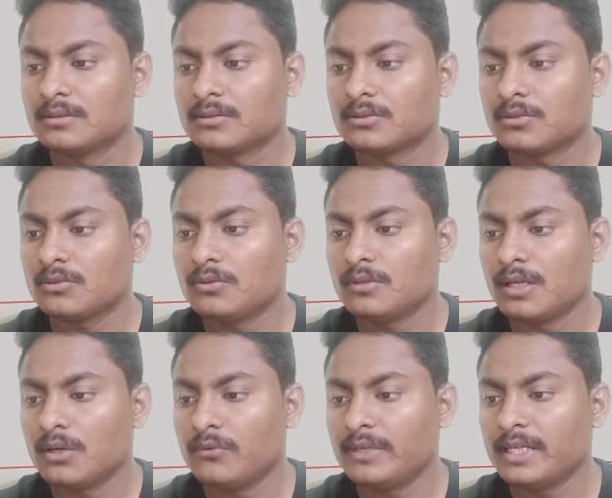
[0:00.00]
So
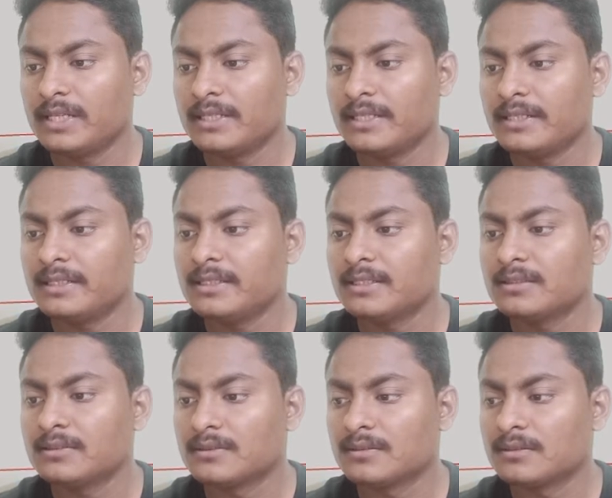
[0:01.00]
how we can create it?
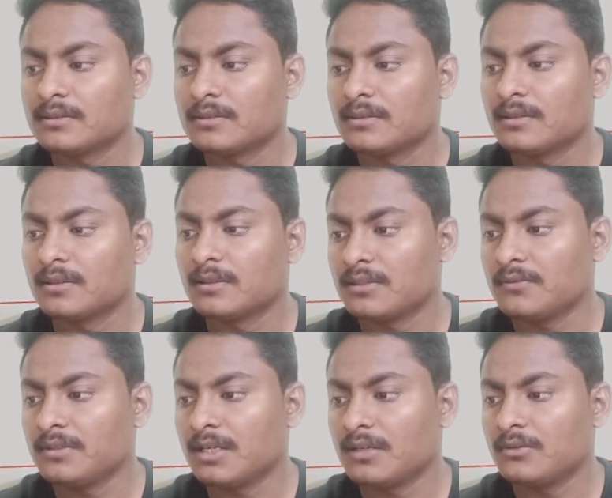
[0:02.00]
So
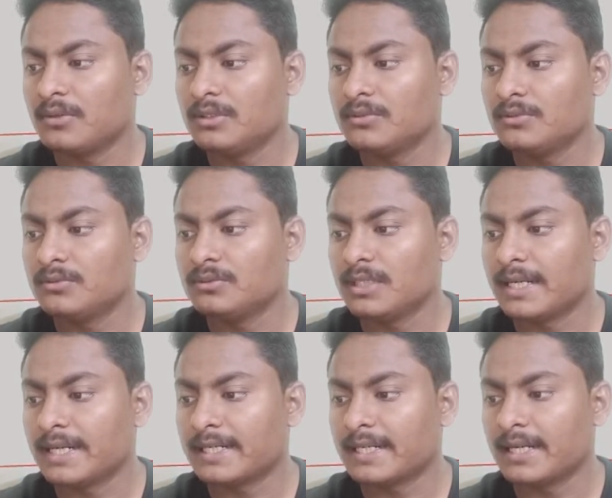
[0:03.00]
we are going to use the
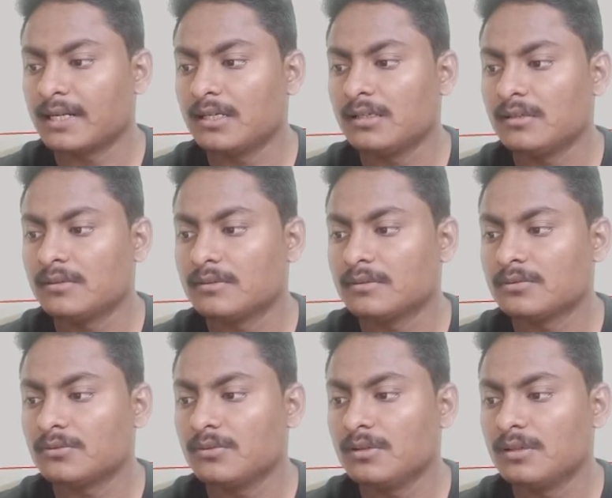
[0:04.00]
rectangle
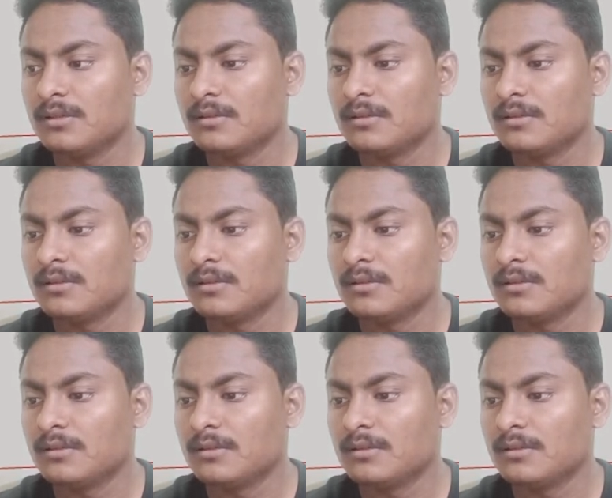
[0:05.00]
tool,